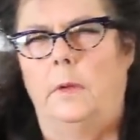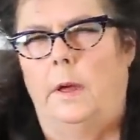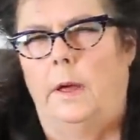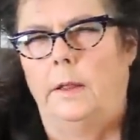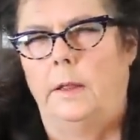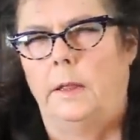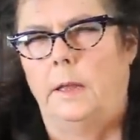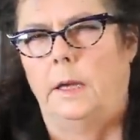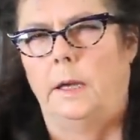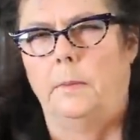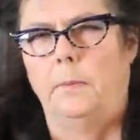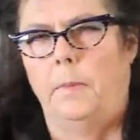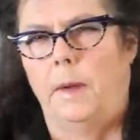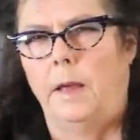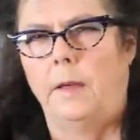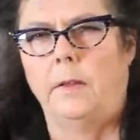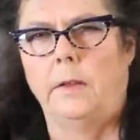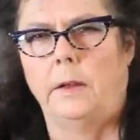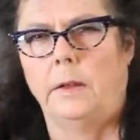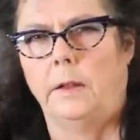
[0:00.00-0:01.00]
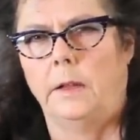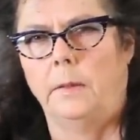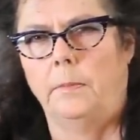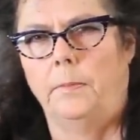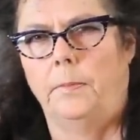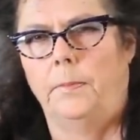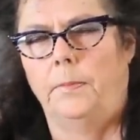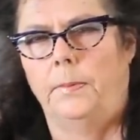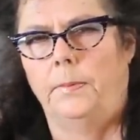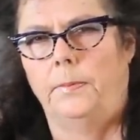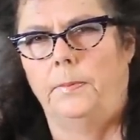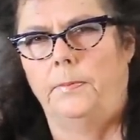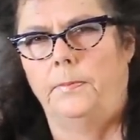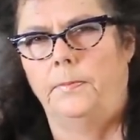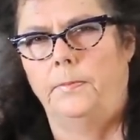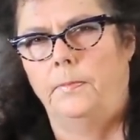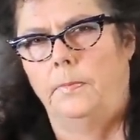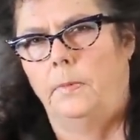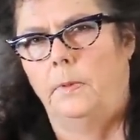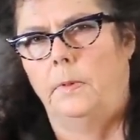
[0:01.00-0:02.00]
I think basically
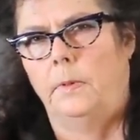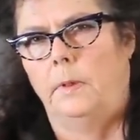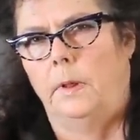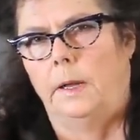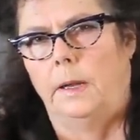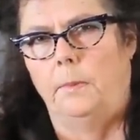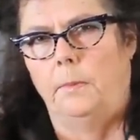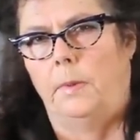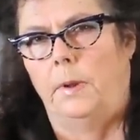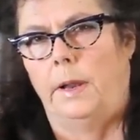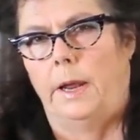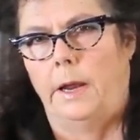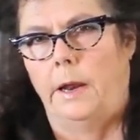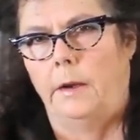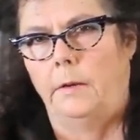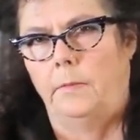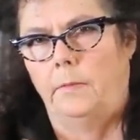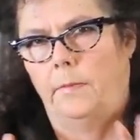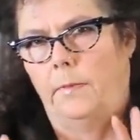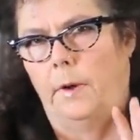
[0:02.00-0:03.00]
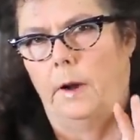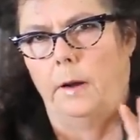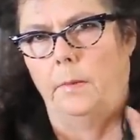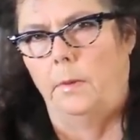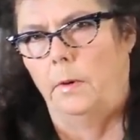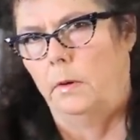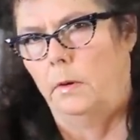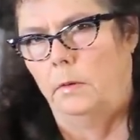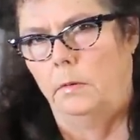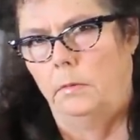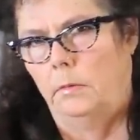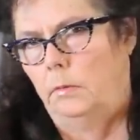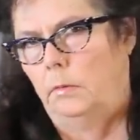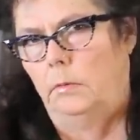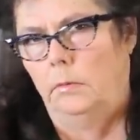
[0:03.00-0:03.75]
like plant fiber,